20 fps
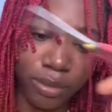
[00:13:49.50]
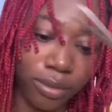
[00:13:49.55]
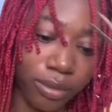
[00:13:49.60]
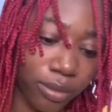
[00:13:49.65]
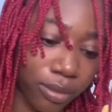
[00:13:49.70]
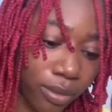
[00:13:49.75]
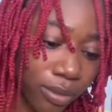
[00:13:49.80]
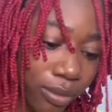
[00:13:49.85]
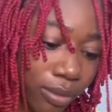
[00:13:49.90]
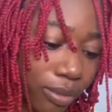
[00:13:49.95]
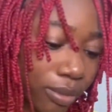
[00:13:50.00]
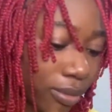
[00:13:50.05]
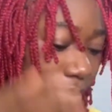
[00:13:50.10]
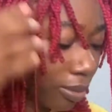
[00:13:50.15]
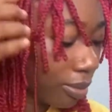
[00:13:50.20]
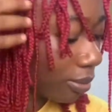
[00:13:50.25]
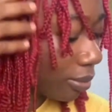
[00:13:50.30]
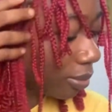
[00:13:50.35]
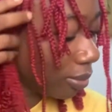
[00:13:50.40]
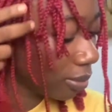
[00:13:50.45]

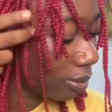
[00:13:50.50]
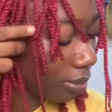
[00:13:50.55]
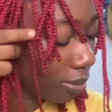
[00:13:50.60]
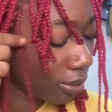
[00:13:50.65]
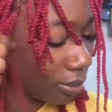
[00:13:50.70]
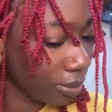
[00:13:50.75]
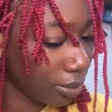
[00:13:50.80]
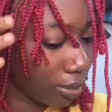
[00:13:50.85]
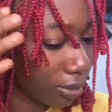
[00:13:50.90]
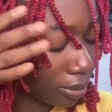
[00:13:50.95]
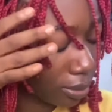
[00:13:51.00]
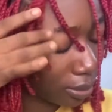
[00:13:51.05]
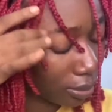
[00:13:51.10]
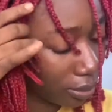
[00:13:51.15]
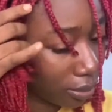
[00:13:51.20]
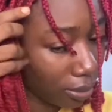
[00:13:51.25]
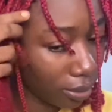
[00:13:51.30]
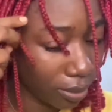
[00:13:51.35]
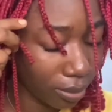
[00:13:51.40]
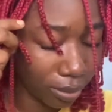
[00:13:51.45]

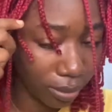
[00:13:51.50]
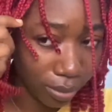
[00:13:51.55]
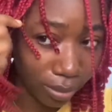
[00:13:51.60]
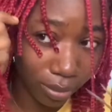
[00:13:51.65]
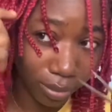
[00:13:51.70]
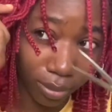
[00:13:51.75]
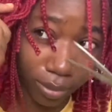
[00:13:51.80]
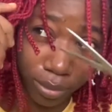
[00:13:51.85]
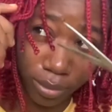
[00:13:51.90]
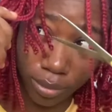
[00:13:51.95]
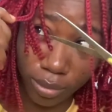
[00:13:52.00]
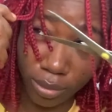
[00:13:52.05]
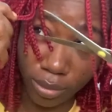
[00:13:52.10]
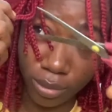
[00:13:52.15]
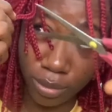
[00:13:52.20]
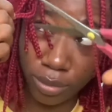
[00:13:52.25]
(no one is talking)